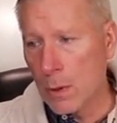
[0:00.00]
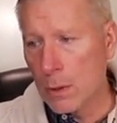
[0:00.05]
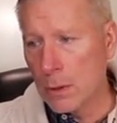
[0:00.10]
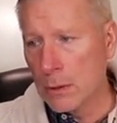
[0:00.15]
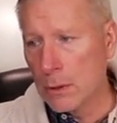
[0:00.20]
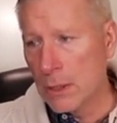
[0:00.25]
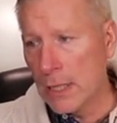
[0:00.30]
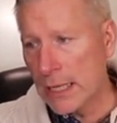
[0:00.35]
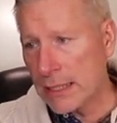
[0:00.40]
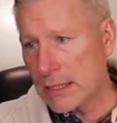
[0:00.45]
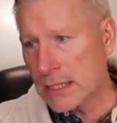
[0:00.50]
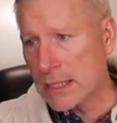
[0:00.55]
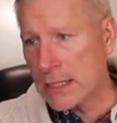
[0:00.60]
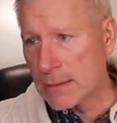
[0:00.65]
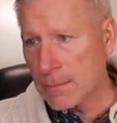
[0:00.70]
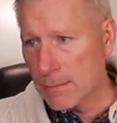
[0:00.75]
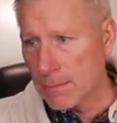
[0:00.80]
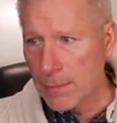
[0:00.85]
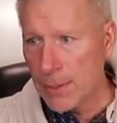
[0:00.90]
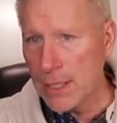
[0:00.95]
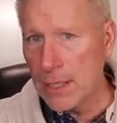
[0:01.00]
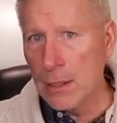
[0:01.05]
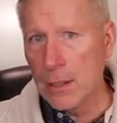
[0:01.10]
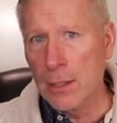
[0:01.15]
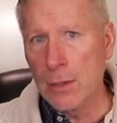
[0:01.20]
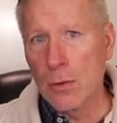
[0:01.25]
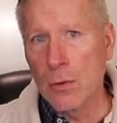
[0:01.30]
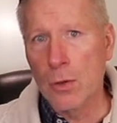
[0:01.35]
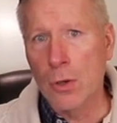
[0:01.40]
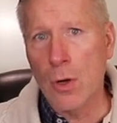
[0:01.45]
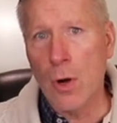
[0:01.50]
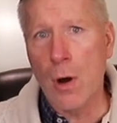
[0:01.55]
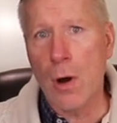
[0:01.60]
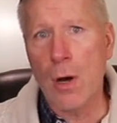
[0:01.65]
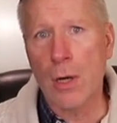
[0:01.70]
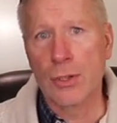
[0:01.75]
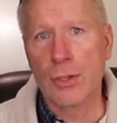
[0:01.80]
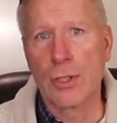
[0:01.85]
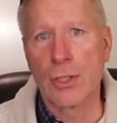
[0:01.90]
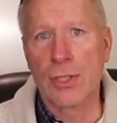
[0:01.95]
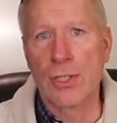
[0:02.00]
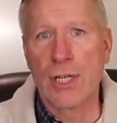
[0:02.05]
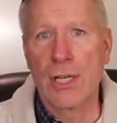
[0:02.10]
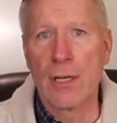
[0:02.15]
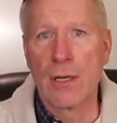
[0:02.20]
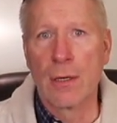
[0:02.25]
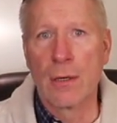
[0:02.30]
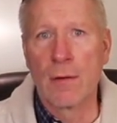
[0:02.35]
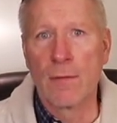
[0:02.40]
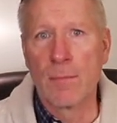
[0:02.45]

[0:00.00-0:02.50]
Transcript: let's be a little cautious here